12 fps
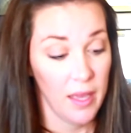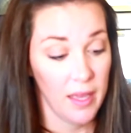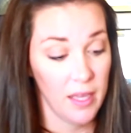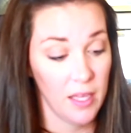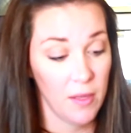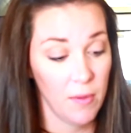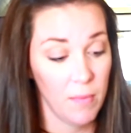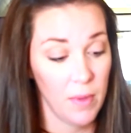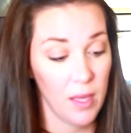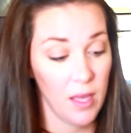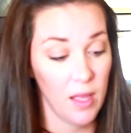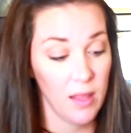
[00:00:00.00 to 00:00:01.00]

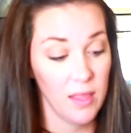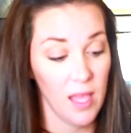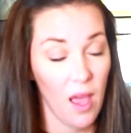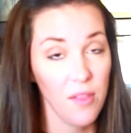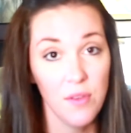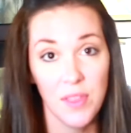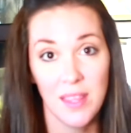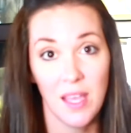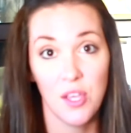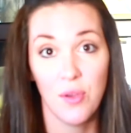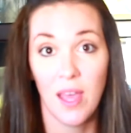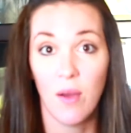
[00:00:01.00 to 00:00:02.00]
The other thing
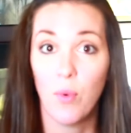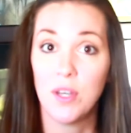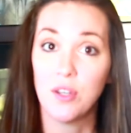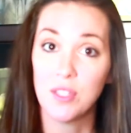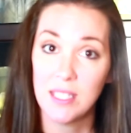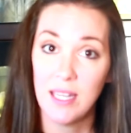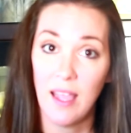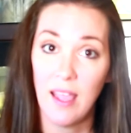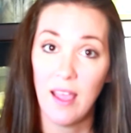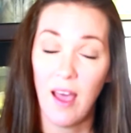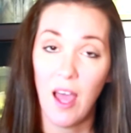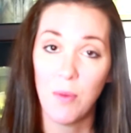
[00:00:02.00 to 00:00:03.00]
that you get when you're
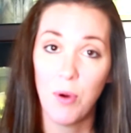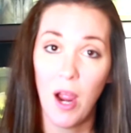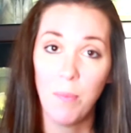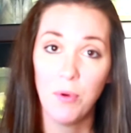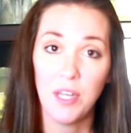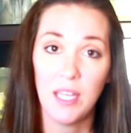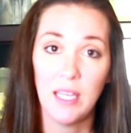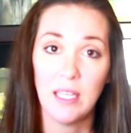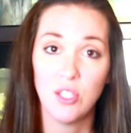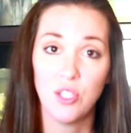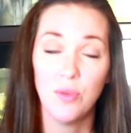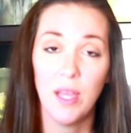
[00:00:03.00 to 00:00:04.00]
staying on property
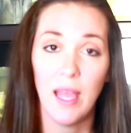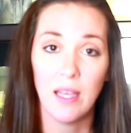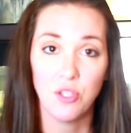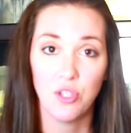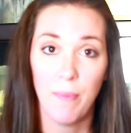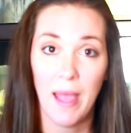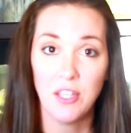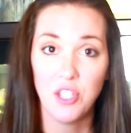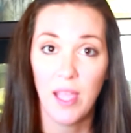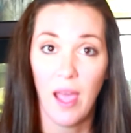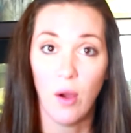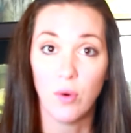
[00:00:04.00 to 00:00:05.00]
is you get extra
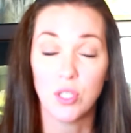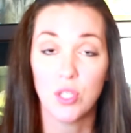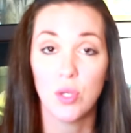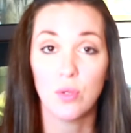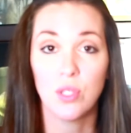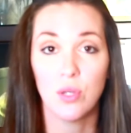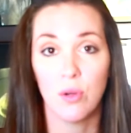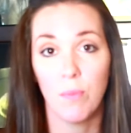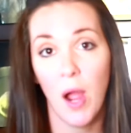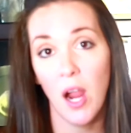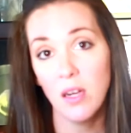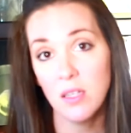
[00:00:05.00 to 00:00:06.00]
magic hours. So
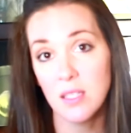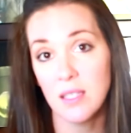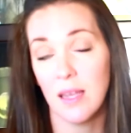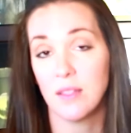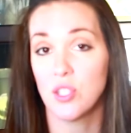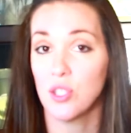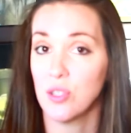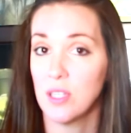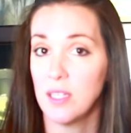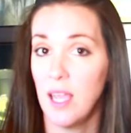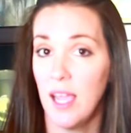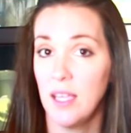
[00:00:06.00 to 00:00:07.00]
certain parks on
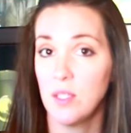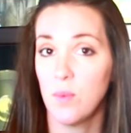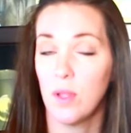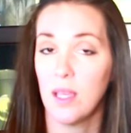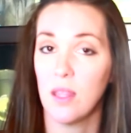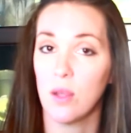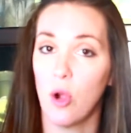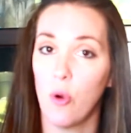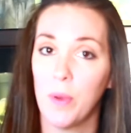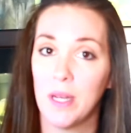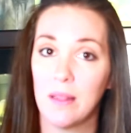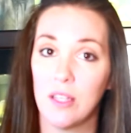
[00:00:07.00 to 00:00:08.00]
certain days will either
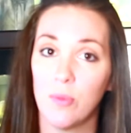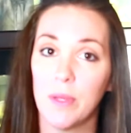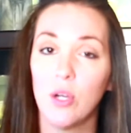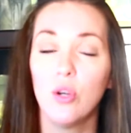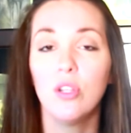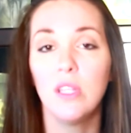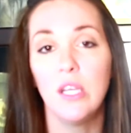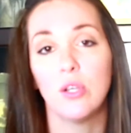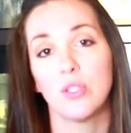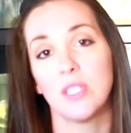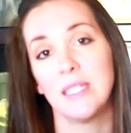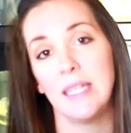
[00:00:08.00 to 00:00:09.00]
open a little bit early
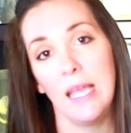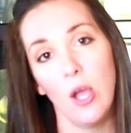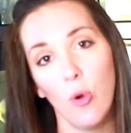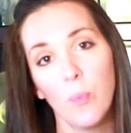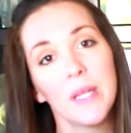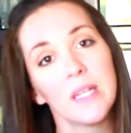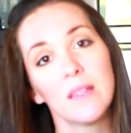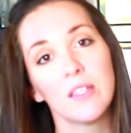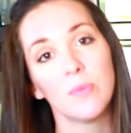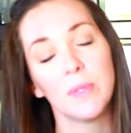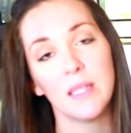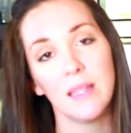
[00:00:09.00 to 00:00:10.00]
or stay open a
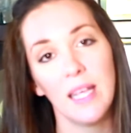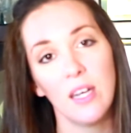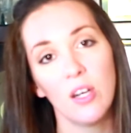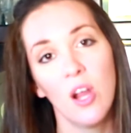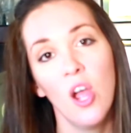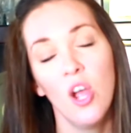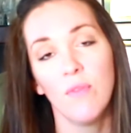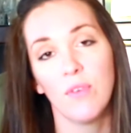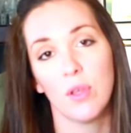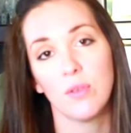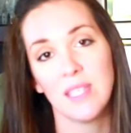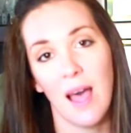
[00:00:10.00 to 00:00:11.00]
little bit later
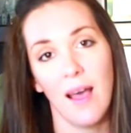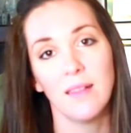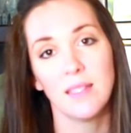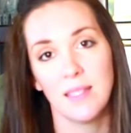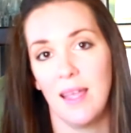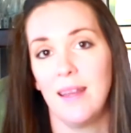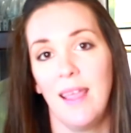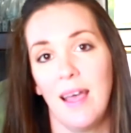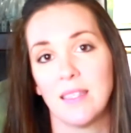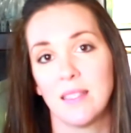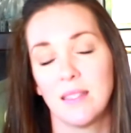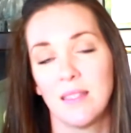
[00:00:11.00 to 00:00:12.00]
for those on-site
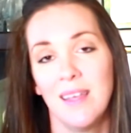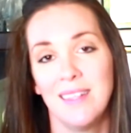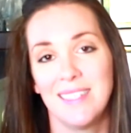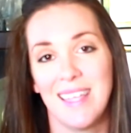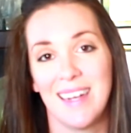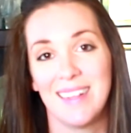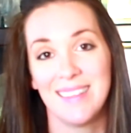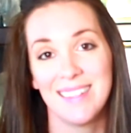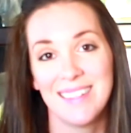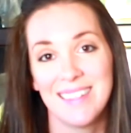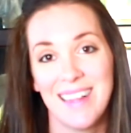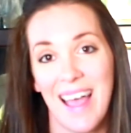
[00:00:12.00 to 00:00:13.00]
guests to get a
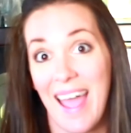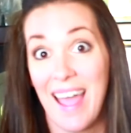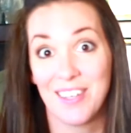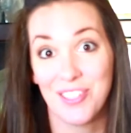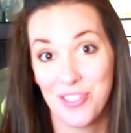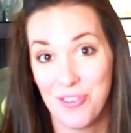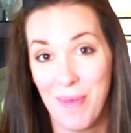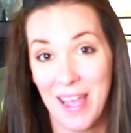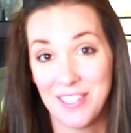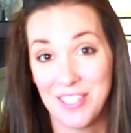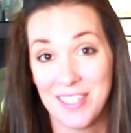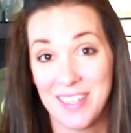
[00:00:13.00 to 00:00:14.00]
little extra
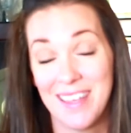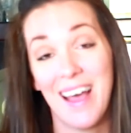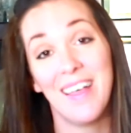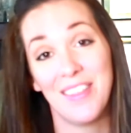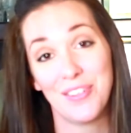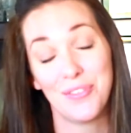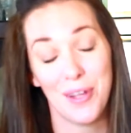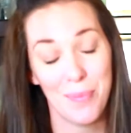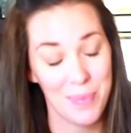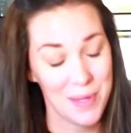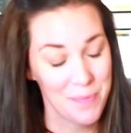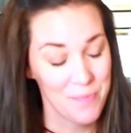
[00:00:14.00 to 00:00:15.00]
magic on their trip.